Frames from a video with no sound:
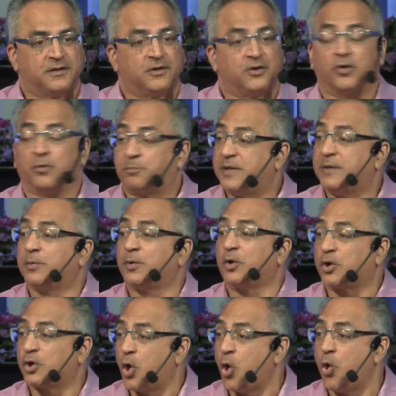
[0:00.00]
or people are
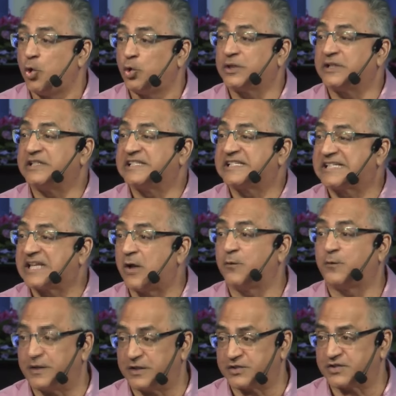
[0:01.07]
cold and
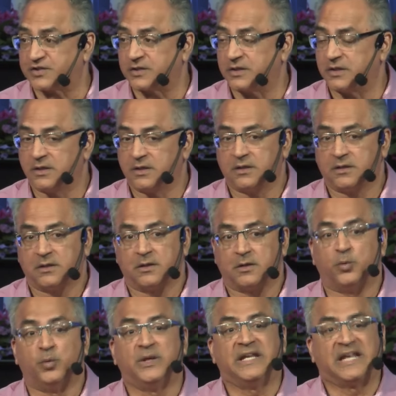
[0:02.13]
selfish.
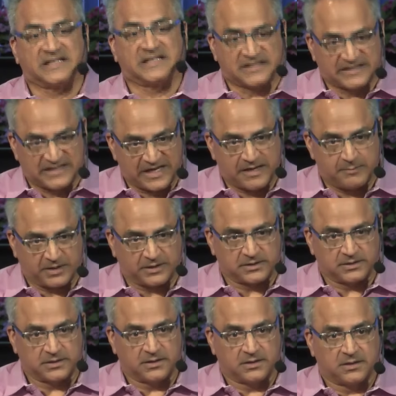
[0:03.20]
We get to name it.
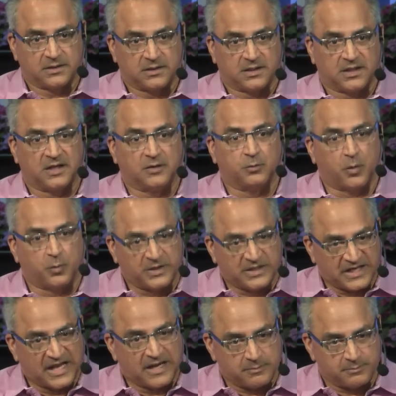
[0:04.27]
And what we
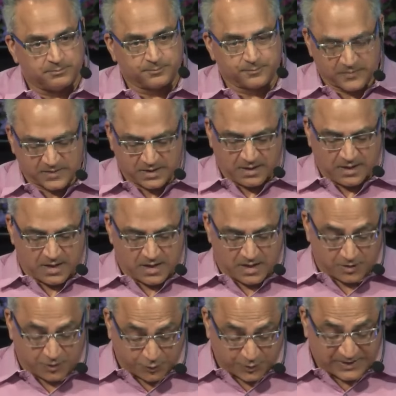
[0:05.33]
name uh,
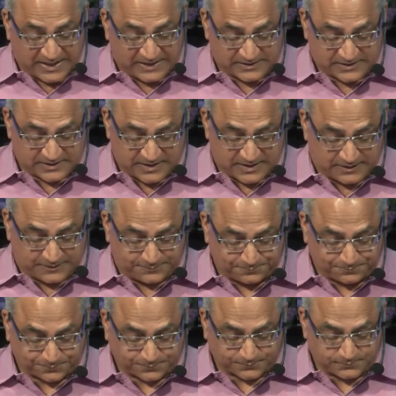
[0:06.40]
creates it.
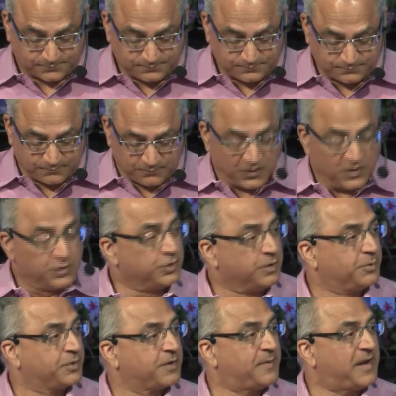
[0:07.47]
In the
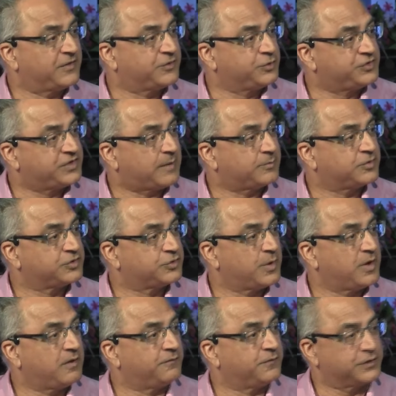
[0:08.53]
book of Matthew, chapter
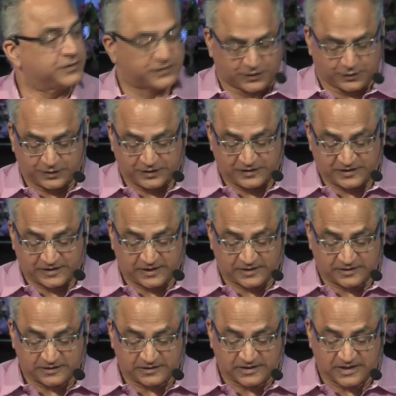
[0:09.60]
12, verse 36,
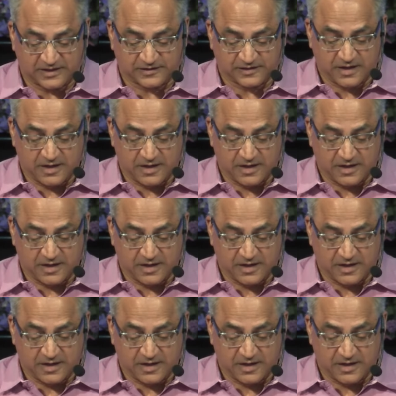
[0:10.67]
it says,